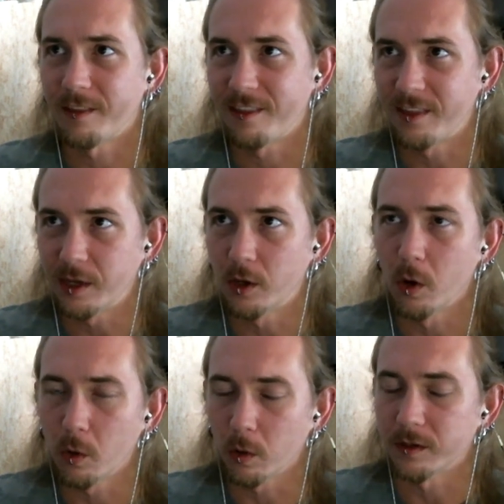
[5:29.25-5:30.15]
the
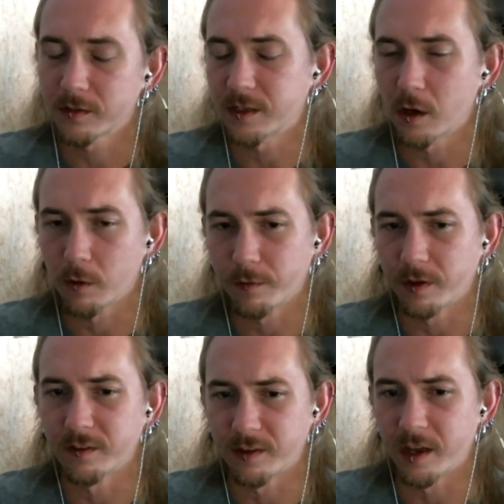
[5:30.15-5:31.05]
goal itself
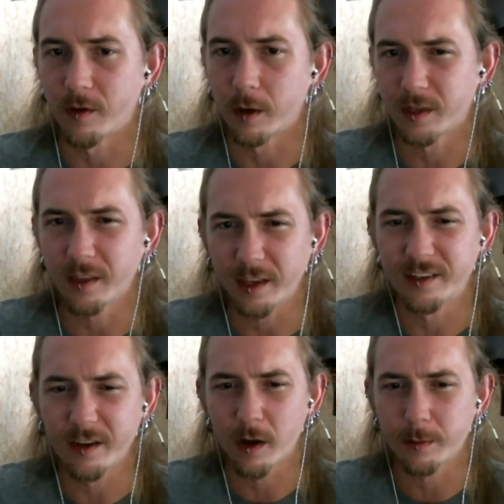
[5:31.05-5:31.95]
is DevOps. I think
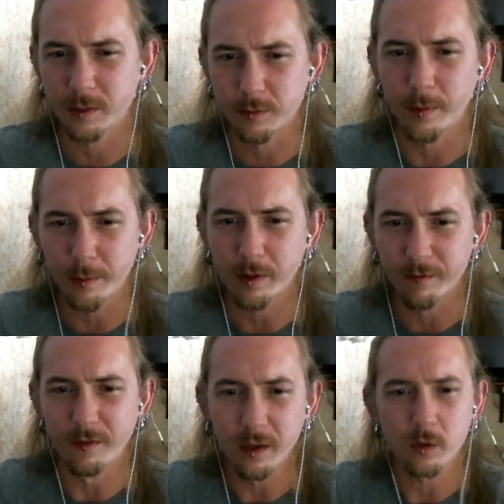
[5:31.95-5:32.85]
DevOps is maybe a
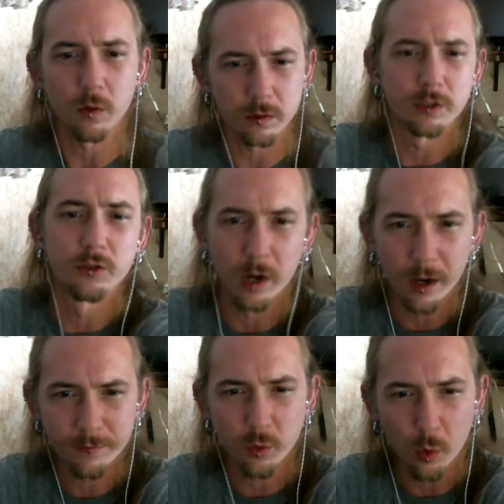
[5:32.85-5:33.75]
vehicle to
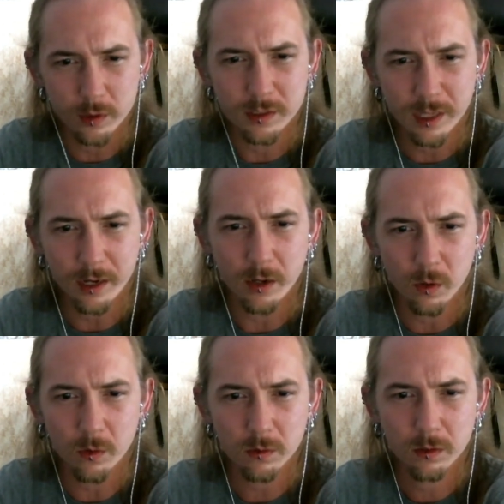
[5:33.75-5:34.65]
drive towards that goal.